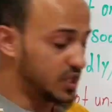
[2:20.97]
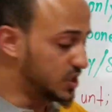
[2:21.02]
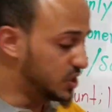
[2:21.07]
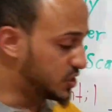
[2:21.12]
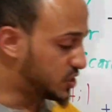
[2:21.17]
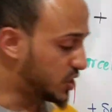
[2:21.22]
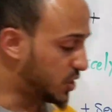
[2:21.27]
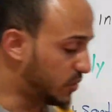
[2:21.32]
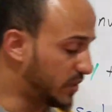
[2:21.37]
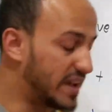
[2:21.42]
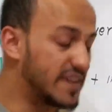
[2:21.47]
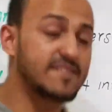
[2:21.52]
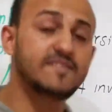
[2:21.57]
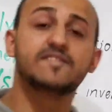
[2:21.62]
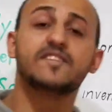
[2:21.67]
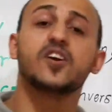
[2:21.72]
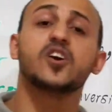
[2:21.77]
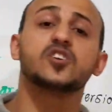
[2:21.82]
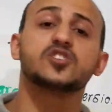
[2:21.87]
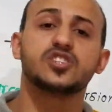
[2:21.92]
So
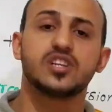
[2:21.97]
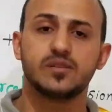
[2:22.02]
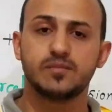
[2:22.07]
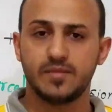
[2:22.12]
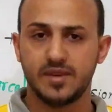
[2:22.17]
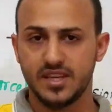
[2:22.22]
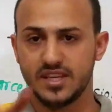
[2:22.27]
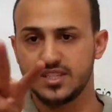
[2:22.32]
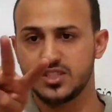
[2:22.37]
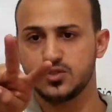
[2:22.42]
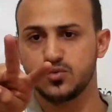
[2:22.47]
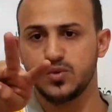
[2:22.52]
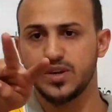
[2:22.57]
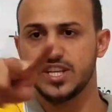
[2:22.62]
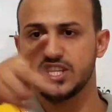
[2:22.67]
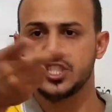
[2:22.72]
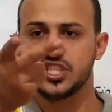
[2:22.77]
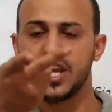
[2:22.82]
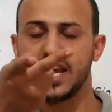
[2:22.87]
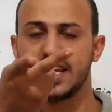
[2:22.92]
inversion means
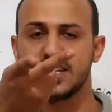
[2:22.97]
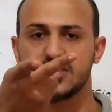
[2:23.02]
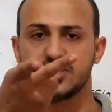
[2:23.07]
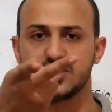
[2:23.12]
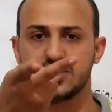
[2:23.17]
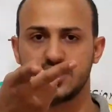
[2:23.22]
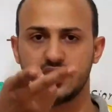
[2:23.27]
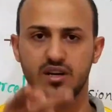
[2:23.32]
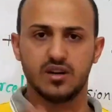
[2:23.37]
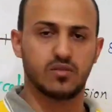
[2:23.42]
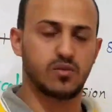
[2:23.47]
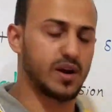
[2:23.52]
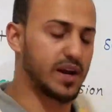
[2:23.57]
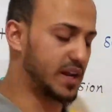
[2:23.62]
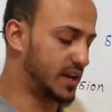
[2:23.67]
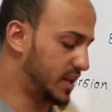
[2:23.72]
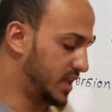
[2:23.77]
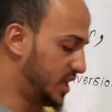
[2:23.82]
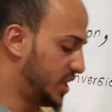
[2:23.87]
we change, all right?